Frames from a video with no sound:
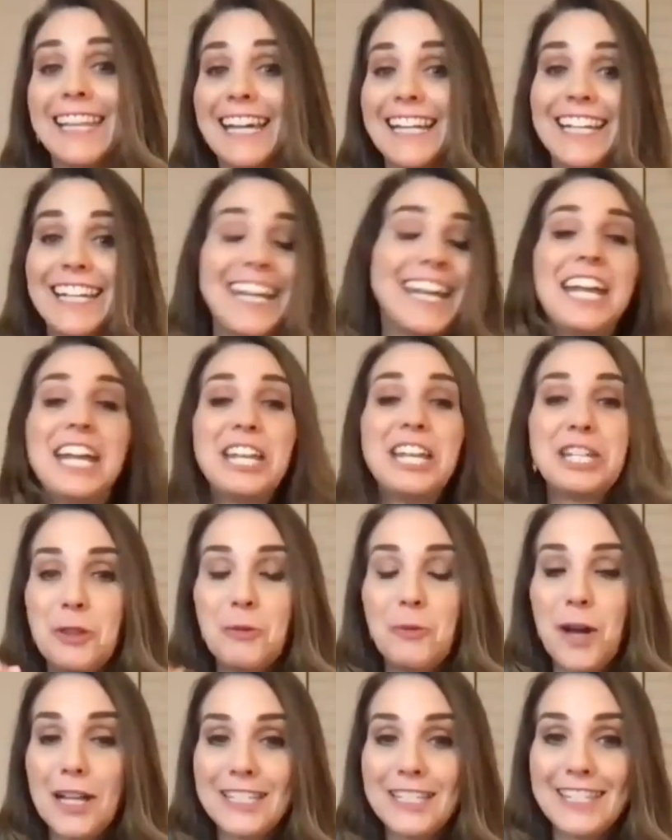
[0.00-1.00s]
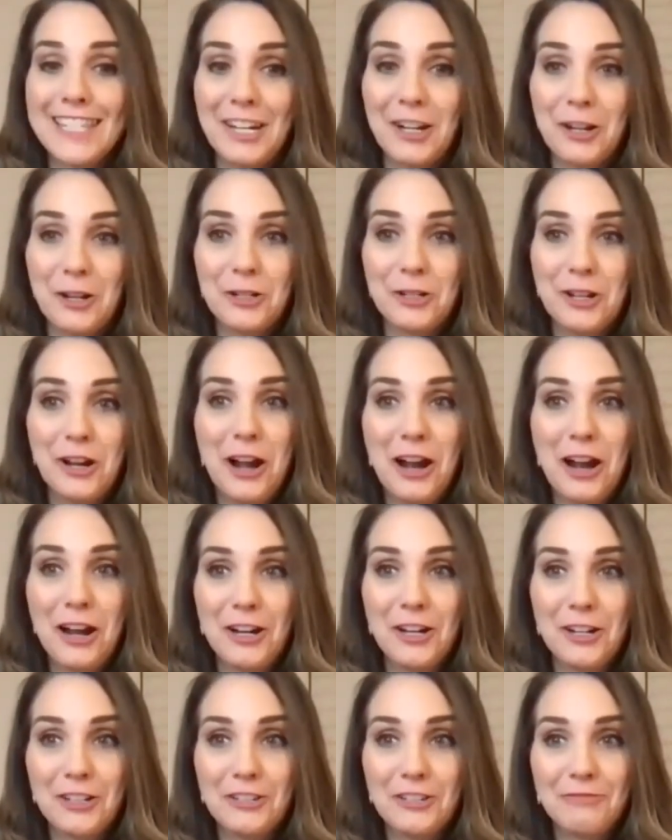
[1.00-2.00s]
that the ones that
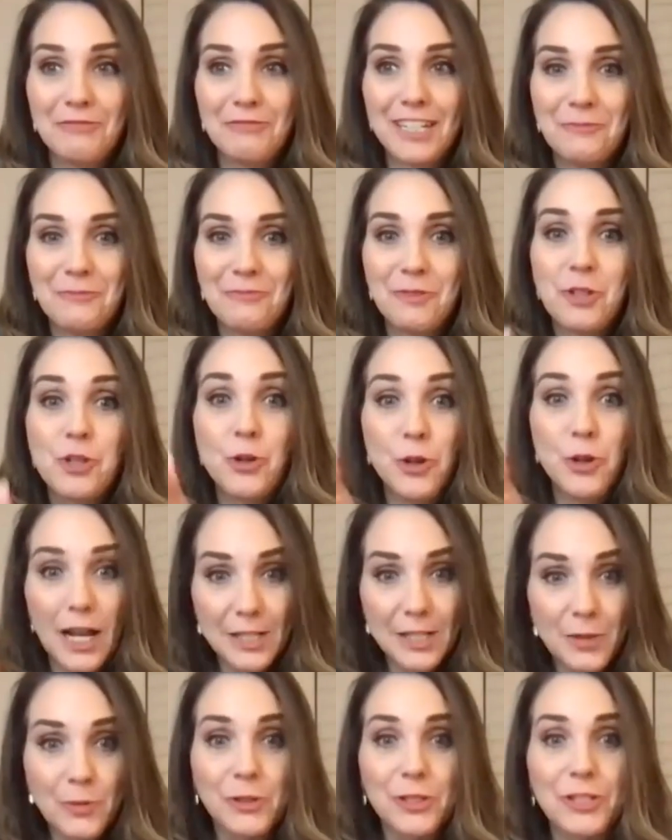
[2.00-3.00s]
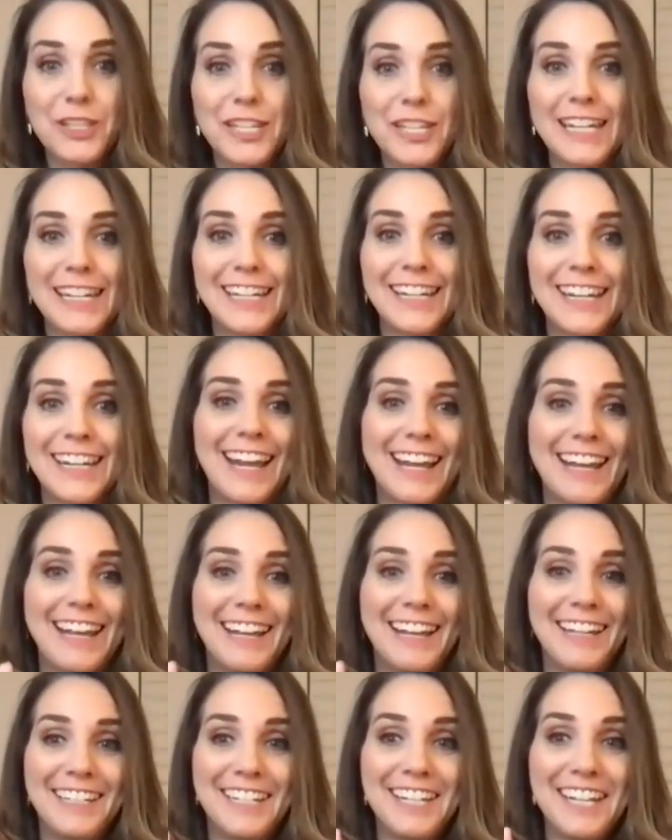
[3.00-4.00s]
are trustworthy
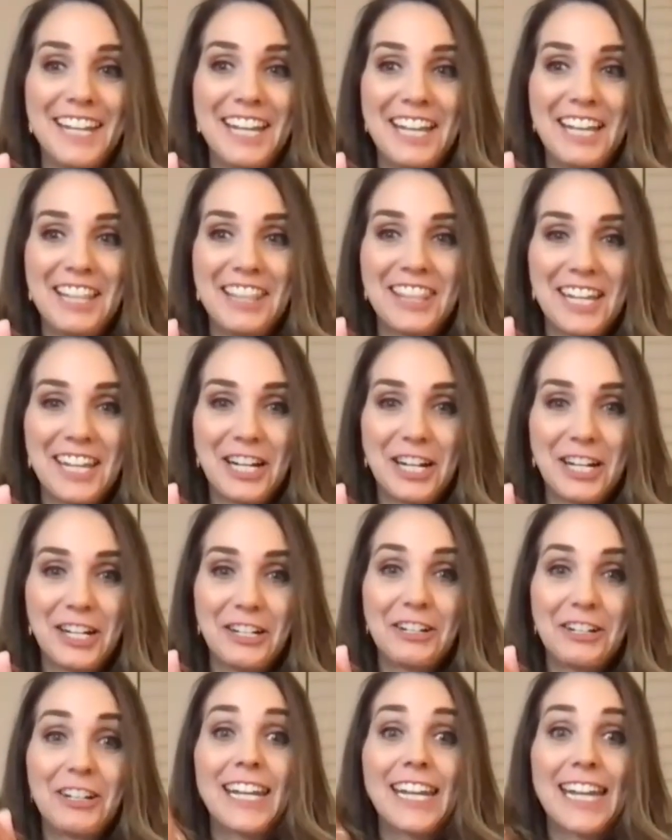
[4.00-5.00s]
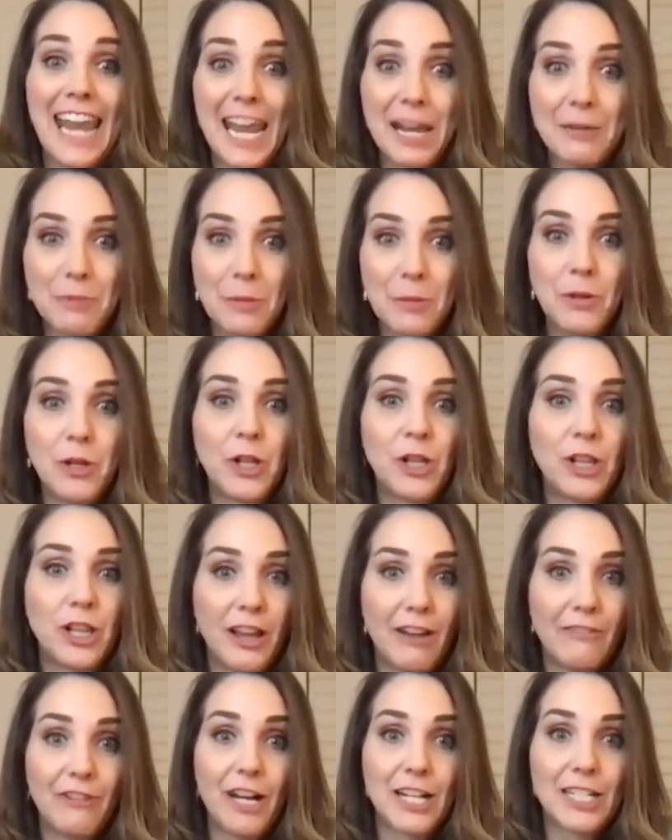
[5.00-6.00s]
and they're capable
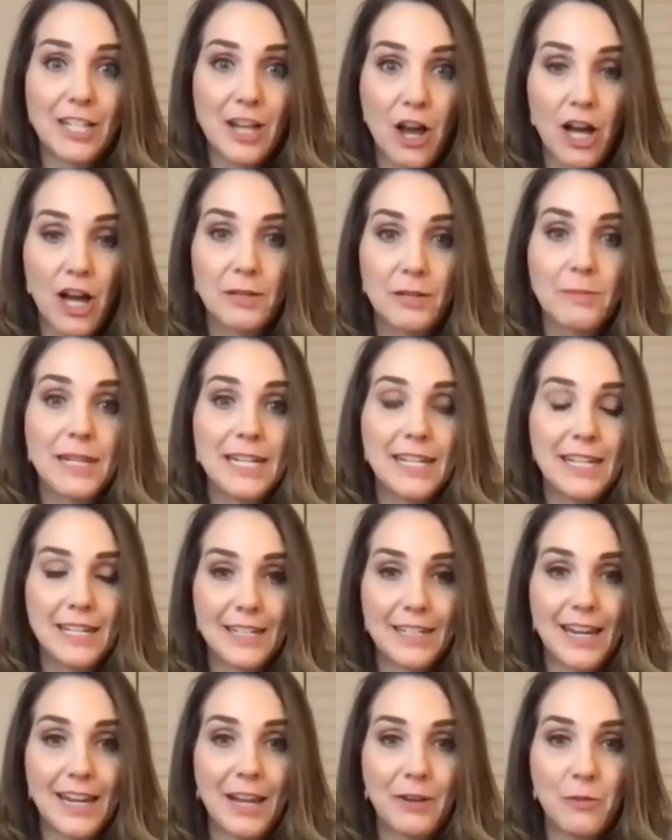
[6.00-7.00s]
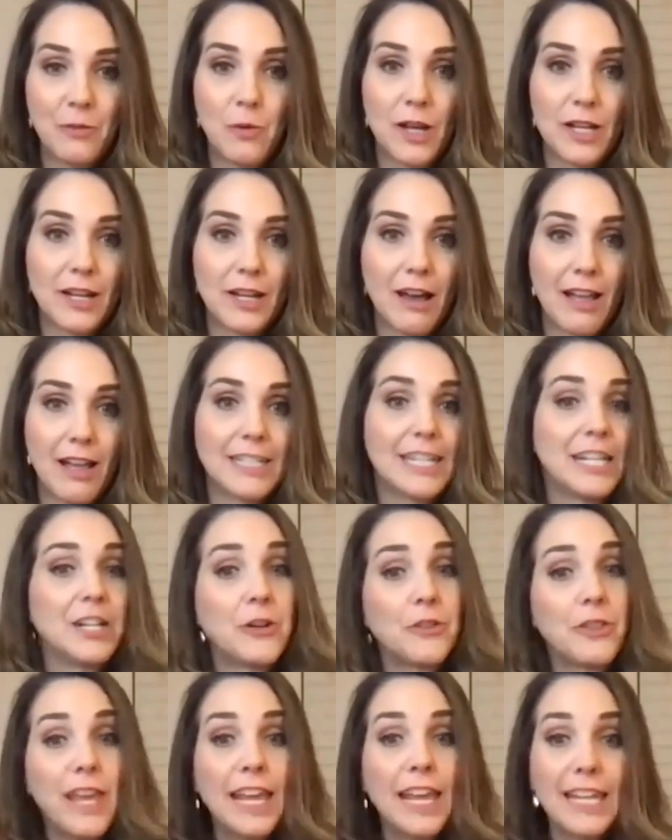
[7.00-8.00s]
of autonomy and whatnot,
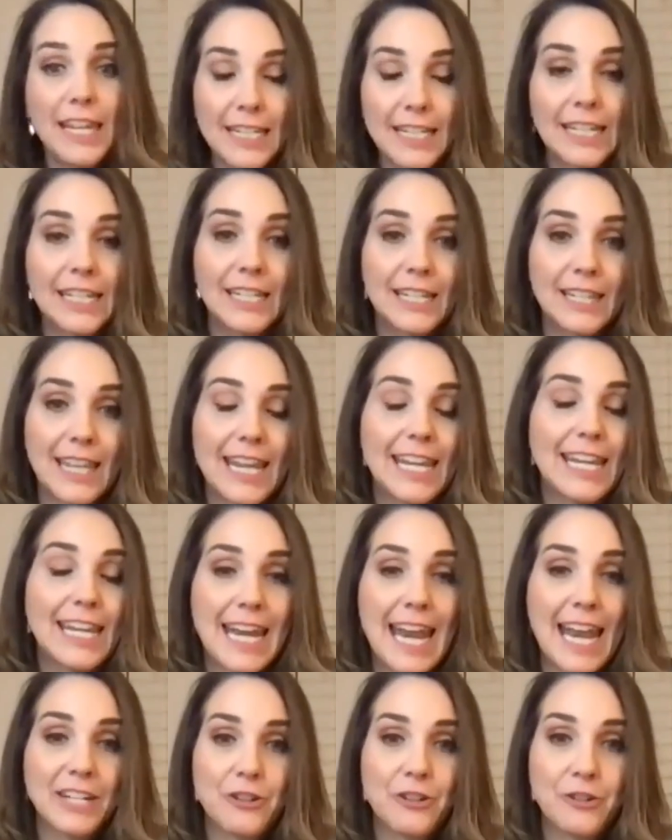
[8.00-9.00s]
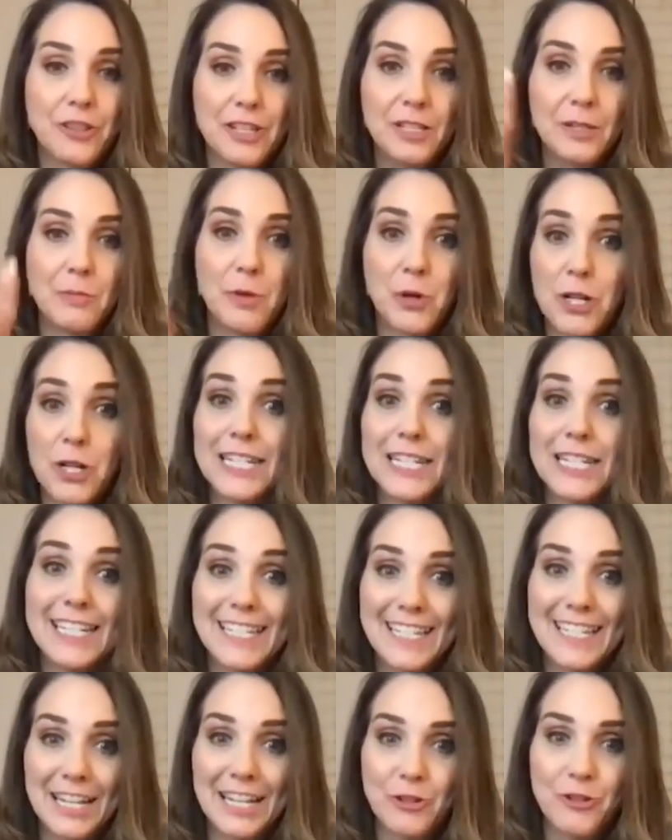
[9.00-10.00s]
they can enter this more
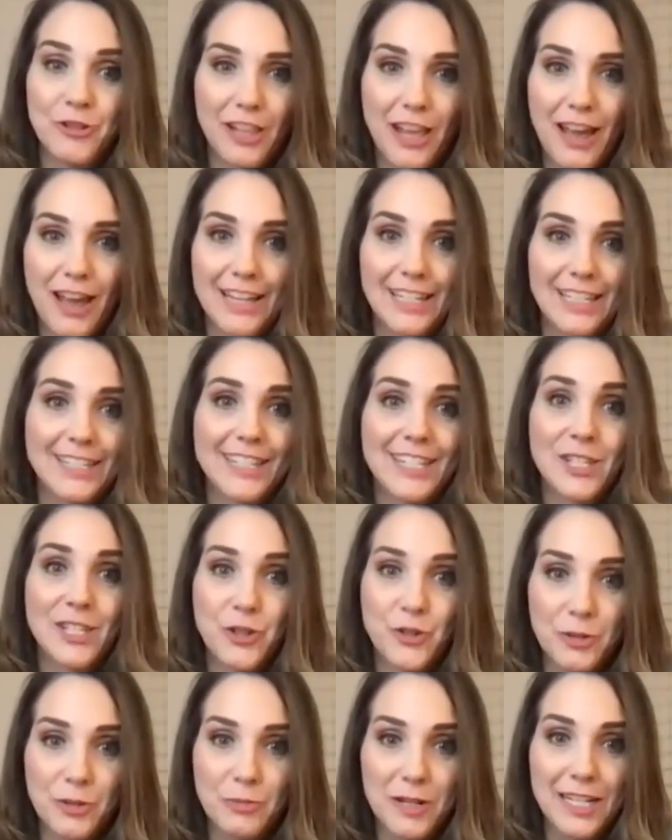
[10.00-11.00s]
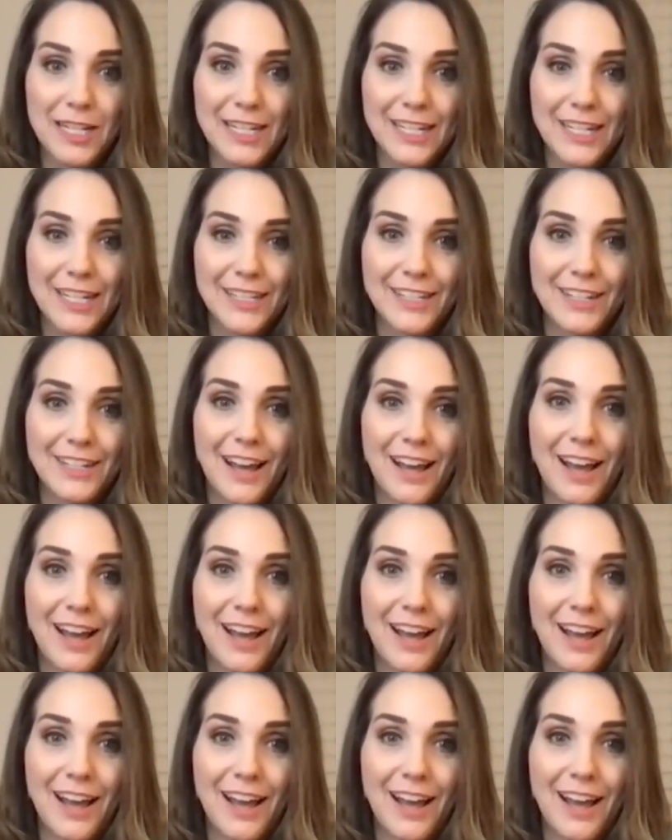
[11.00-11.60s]
decentralized, distributed,